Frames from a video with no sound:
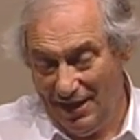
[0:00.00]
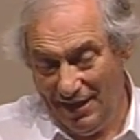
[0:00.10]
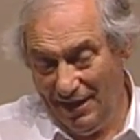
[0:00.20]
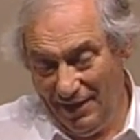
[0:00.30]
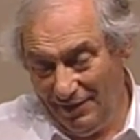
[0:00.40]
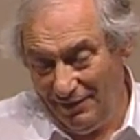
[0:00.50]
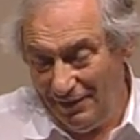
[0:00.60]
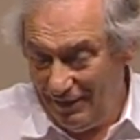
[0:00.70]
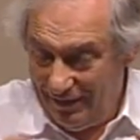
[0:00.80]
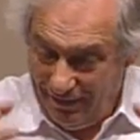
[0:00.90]
and
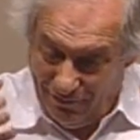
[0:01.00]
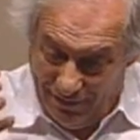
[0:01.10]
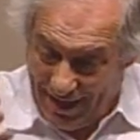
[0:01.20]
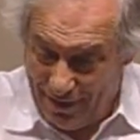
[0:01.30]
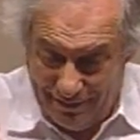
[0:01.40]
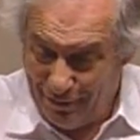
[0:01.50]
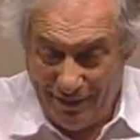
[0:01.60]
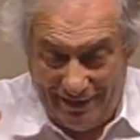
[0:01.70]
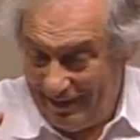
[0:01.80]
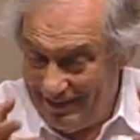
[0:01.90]
you're allowed to
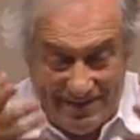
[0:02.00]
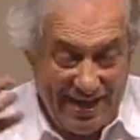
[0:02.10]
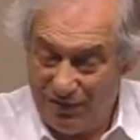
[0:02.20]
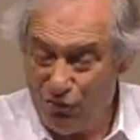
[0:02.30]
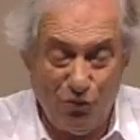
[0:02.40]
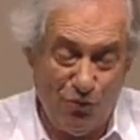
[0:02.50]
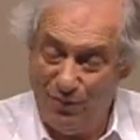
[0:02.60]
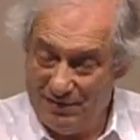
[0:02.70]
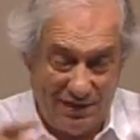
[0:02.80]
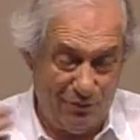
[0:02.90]
think, is that true?
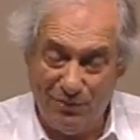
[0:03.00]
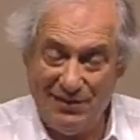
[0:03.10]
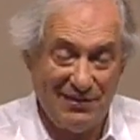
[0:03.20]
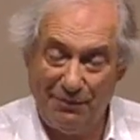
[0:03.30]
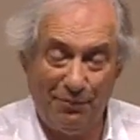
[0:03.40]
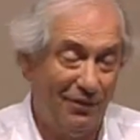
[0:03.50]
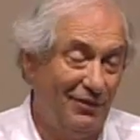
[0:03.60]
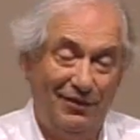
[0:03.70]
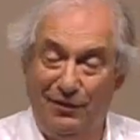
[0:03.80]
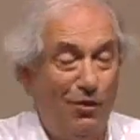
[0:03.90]
Is it reasonable?
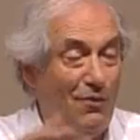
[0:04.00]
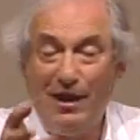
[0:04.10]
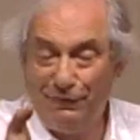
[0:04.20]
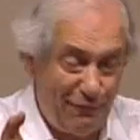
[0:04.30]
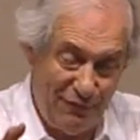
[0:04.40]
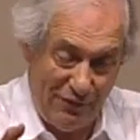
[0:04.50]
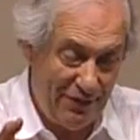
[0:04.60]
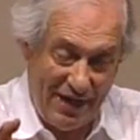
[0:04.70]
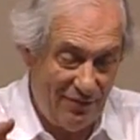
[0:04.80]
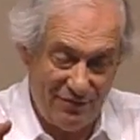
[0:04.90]
You don't have to figure
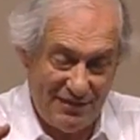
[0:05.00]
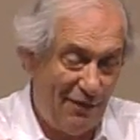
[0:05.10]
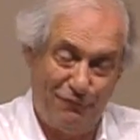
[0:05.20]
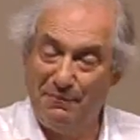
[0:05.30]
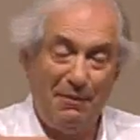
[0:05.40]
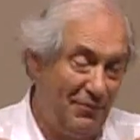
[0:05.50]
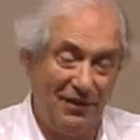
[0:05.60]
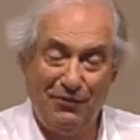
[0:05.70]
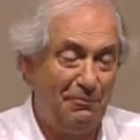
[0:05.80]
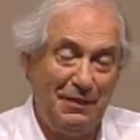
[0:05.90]
it out yourself. Remember,
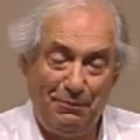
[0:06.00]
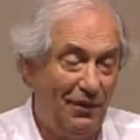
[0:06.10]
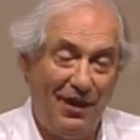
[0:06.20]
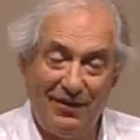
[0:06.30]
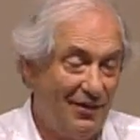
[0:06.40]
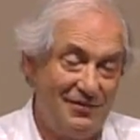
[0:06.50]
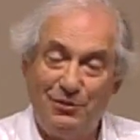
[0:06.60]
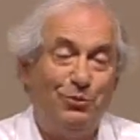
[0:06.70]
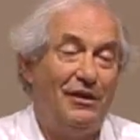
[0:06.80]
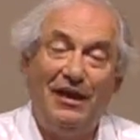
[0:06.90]
there are people like us
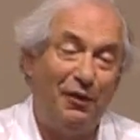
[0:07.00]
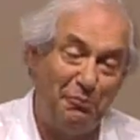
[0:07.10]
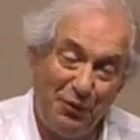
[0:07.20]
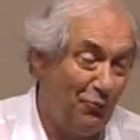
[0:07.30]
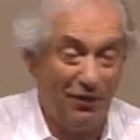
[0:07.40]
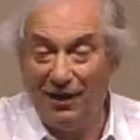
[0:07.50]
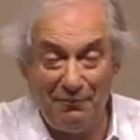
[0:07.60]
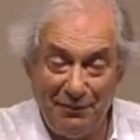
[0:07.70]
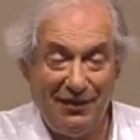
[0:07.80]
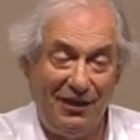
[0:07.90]
who can help you. We're
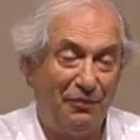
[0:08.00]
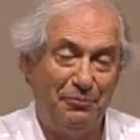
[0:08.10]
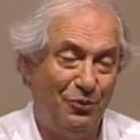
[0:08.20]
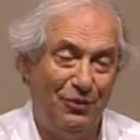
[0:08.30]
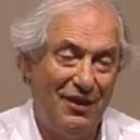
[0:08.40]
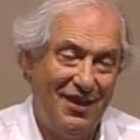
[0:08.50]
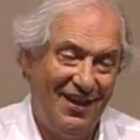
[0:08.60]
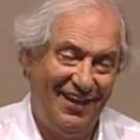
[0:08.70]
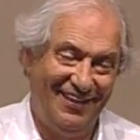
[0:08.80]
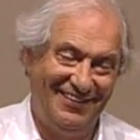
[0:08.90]
happy to help you.
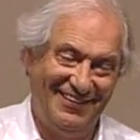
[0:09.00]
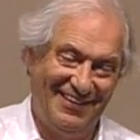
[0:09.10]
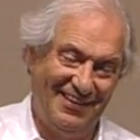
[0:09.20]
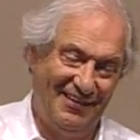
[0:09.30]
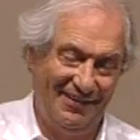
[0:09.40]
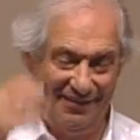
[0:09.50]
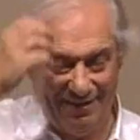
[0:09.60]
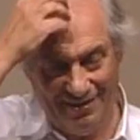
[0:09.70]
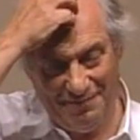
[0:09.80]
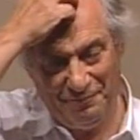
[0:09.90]
And, uh,
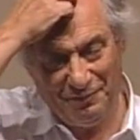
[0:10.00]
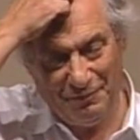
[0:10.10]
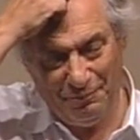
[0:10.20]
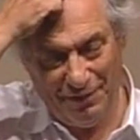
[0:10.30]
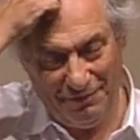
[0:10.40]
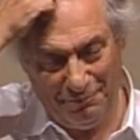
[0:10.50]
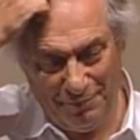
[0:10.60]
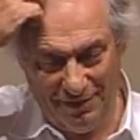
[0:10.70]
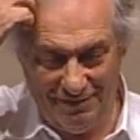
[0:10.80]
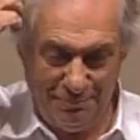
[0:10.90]
um, but,
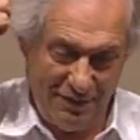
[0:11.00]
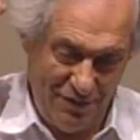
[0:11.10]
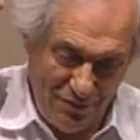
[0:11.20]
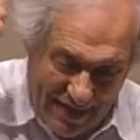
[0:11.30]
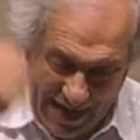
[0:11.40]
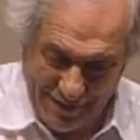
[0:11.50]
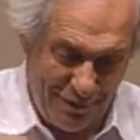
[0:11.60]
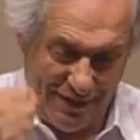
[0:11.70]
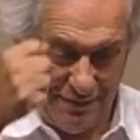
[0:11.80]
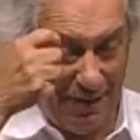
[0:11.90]
but, but you can
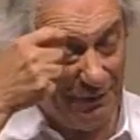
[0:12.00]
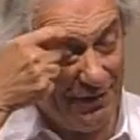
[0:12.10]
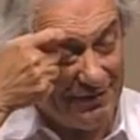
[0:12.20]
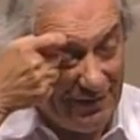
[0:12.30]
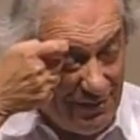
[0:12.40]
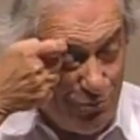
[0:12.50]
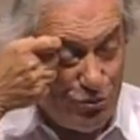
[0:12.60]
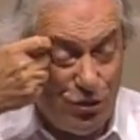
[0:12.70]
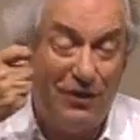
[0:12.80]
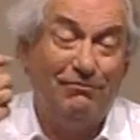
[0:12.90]
think about things, and you
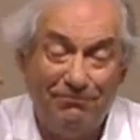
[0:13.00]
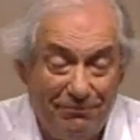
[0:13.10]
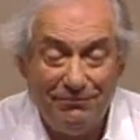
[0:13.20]
should,